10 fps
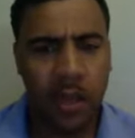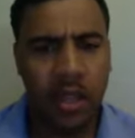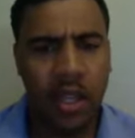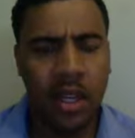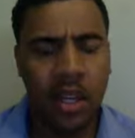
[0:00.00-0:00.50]

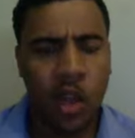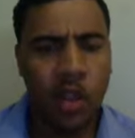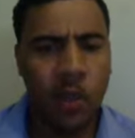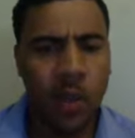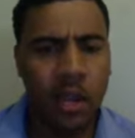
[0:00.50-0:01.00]
Then
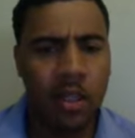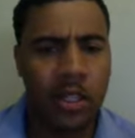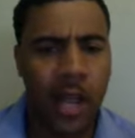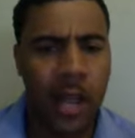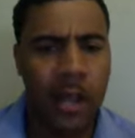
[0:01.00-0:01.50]
we
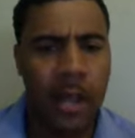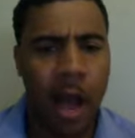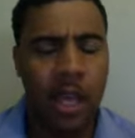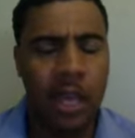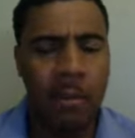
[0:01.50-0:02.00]
understand
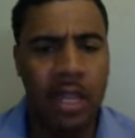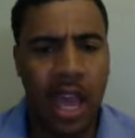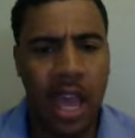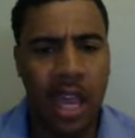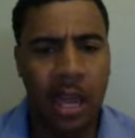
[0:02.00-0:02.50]
how he
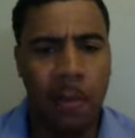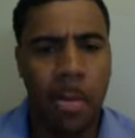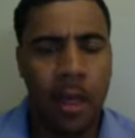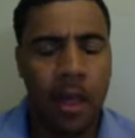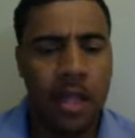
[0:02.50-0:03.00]
became
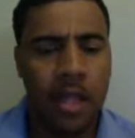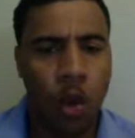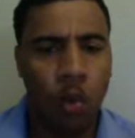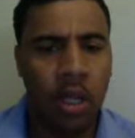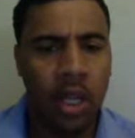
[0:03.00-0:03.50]
not
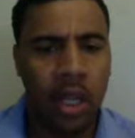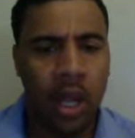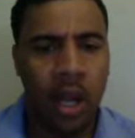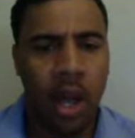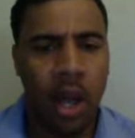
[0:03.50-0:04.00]
only
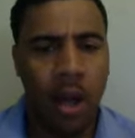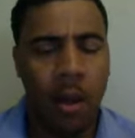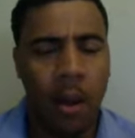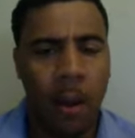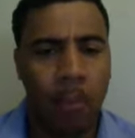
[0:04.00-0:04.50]

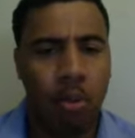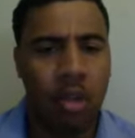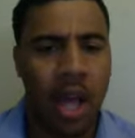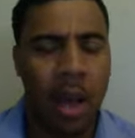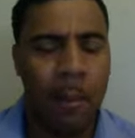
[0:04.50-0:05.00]
a
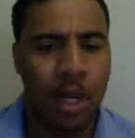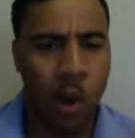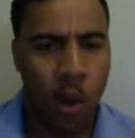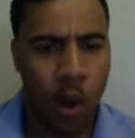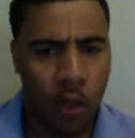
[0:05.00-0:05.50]
predominant
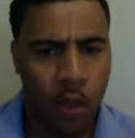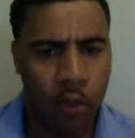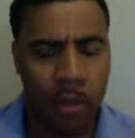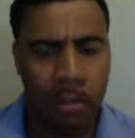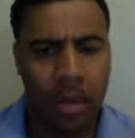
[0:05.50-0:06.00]

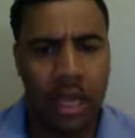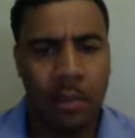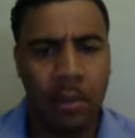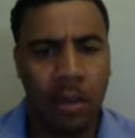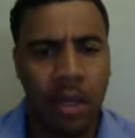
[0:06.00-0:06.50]
author in the black
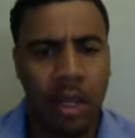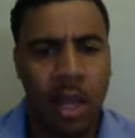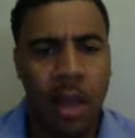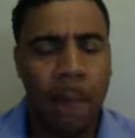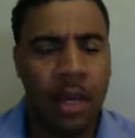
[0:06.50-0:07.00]
community,
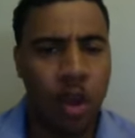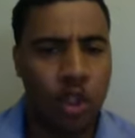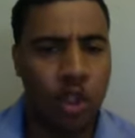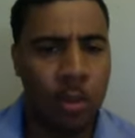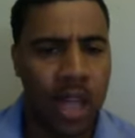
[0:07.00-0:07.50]
but he
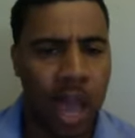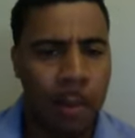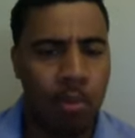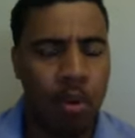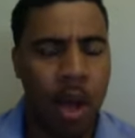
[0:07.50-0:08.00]
also
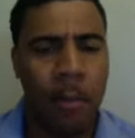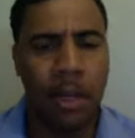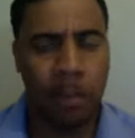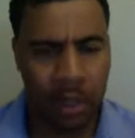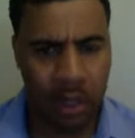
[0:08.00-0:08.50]
became a
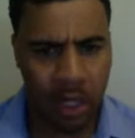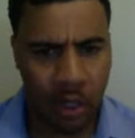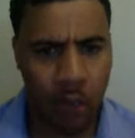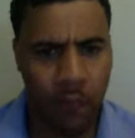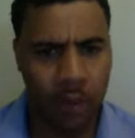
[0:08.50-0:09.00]
prominent
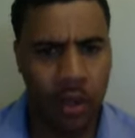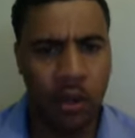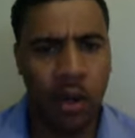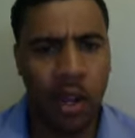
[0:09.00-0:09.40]
political figure.